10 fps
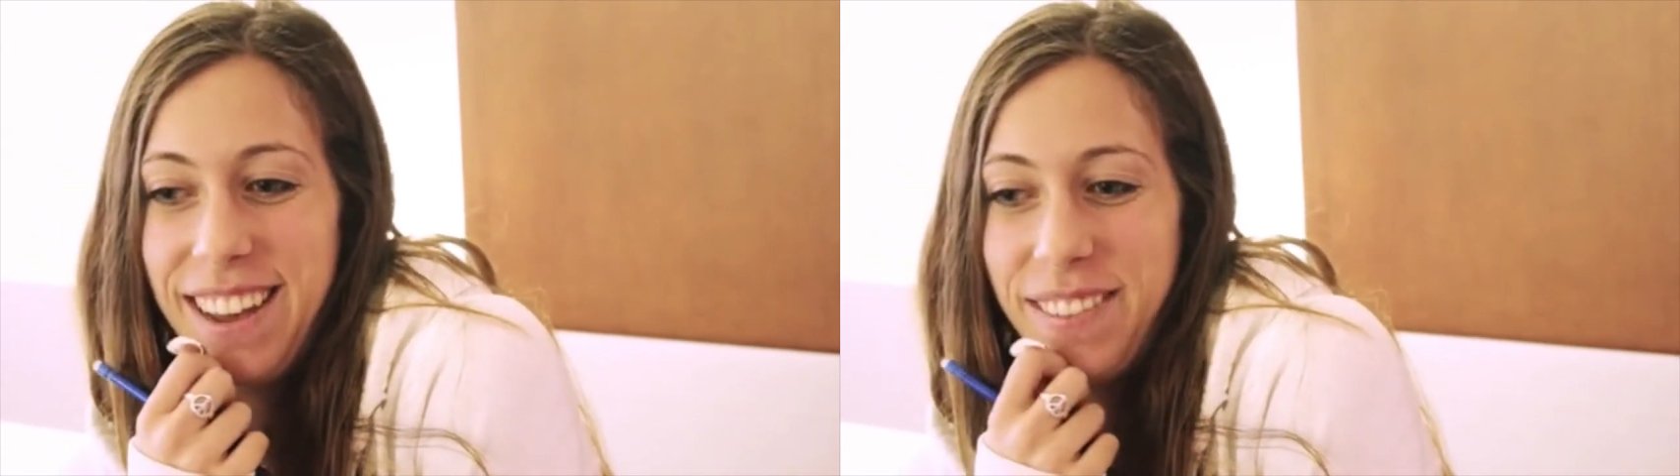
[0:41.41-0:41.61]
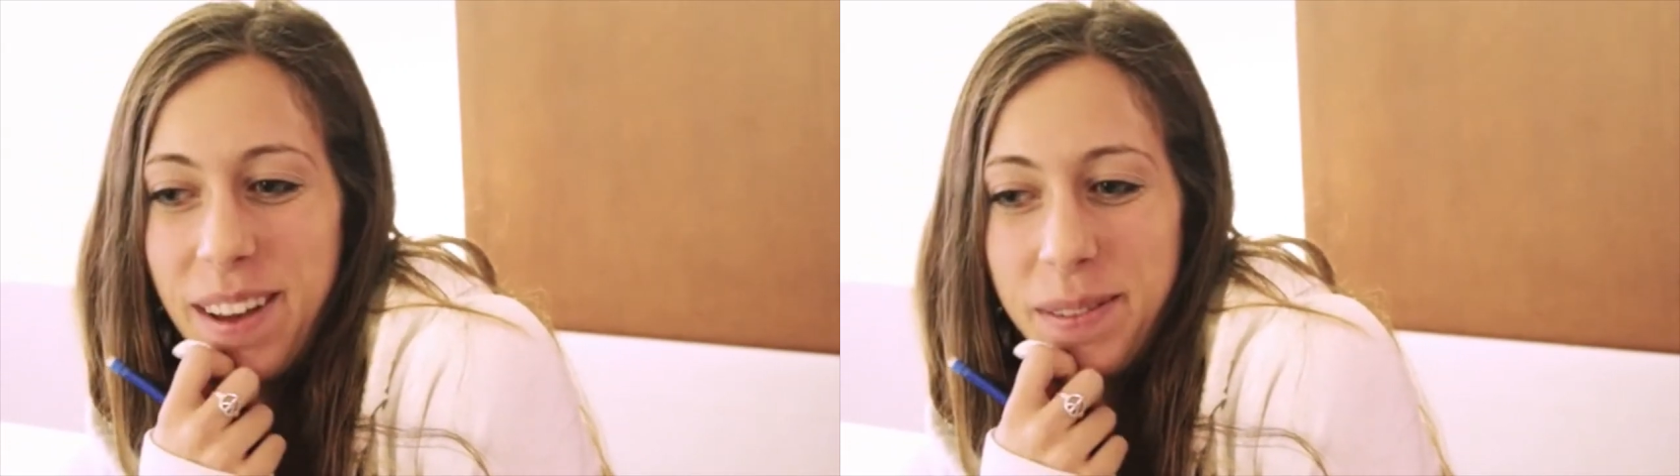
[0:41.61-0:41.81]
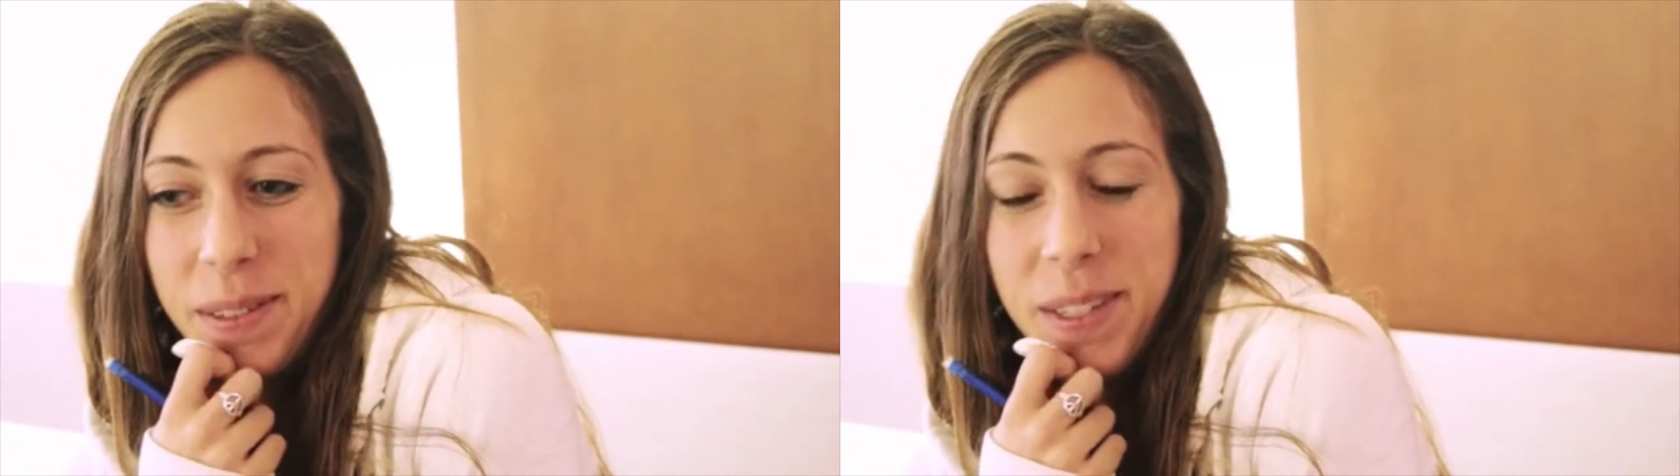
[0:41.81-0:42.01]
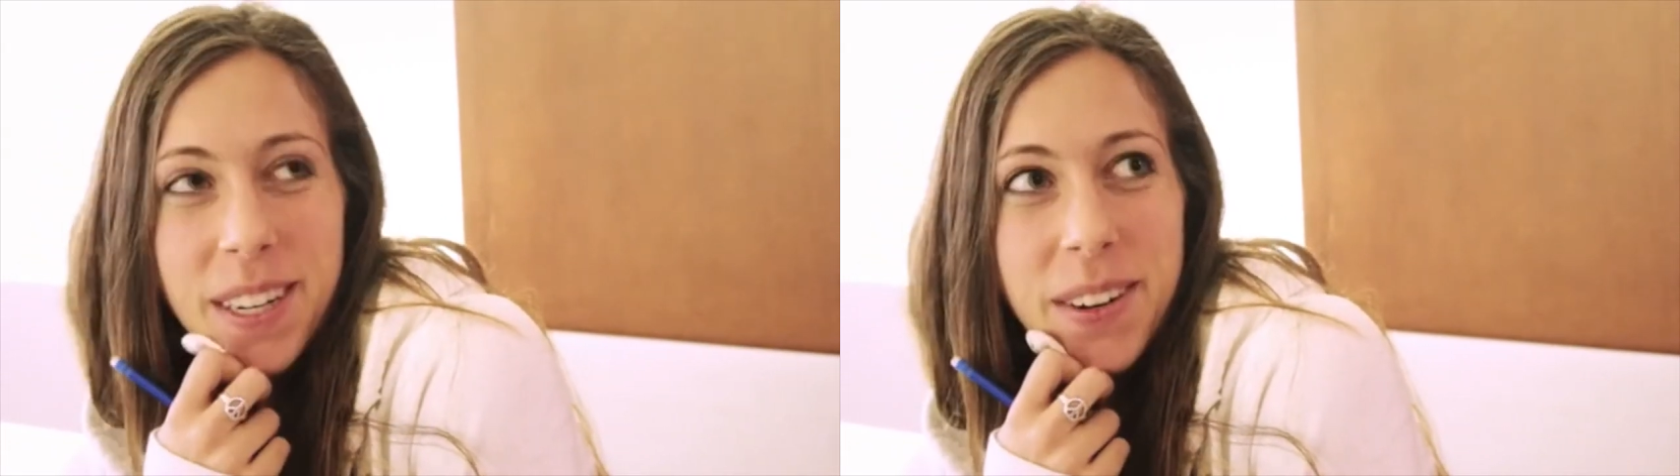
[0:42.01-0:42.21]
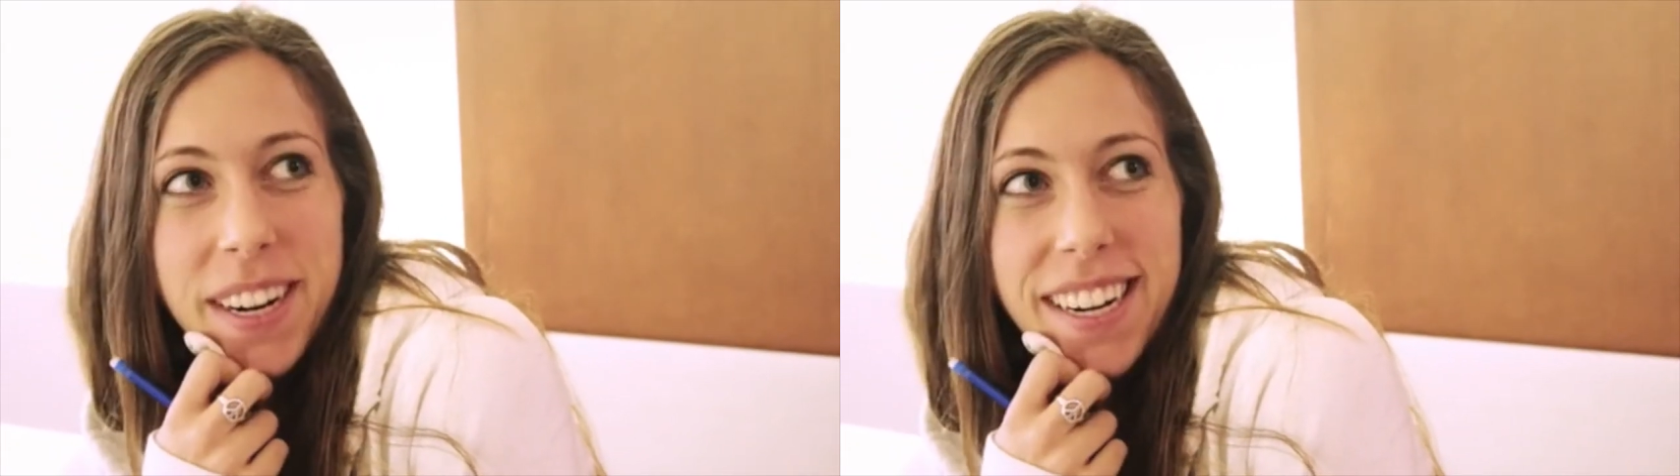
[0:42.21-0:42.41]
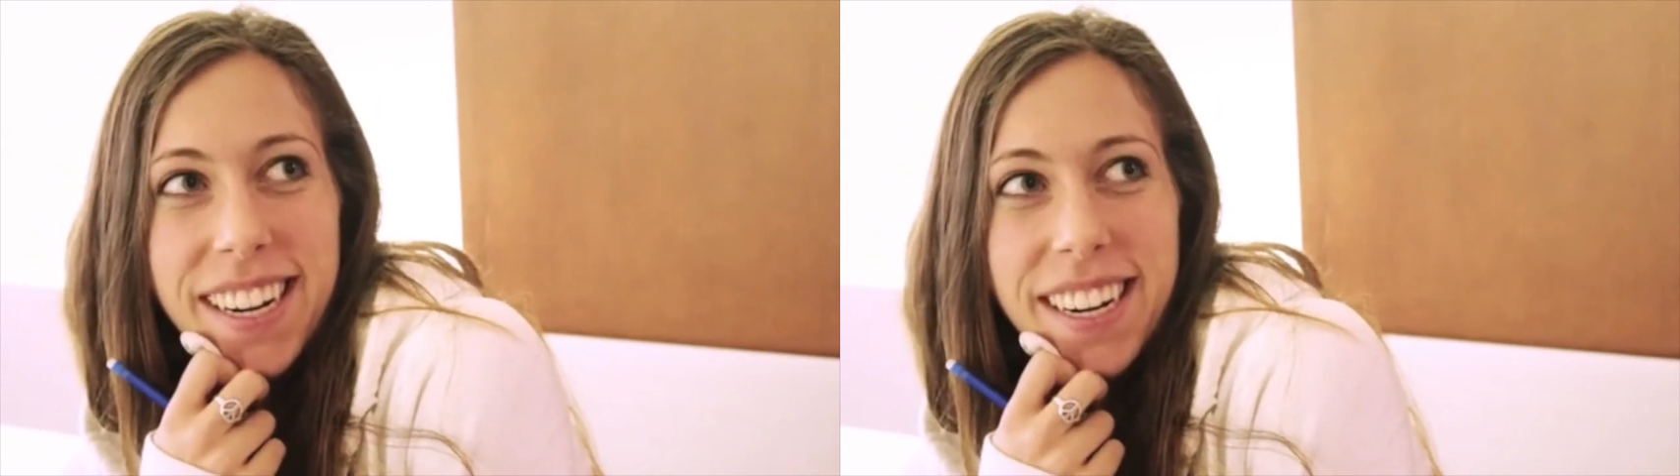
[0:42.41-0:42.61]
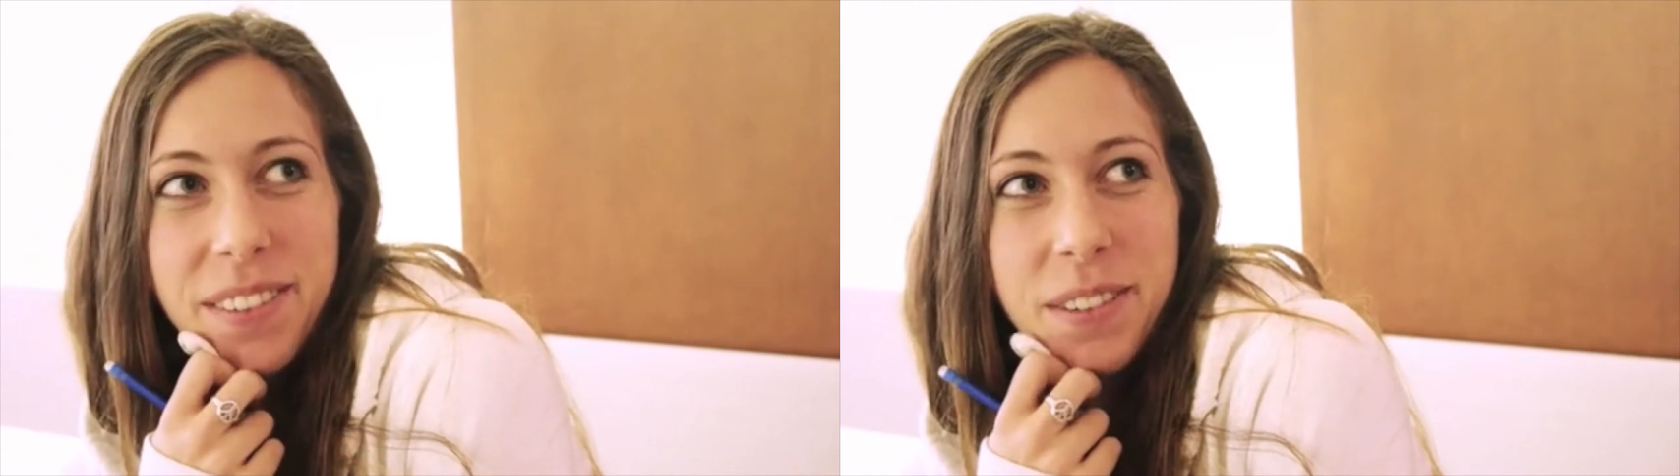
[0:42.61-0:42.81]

I have absolutely no idea.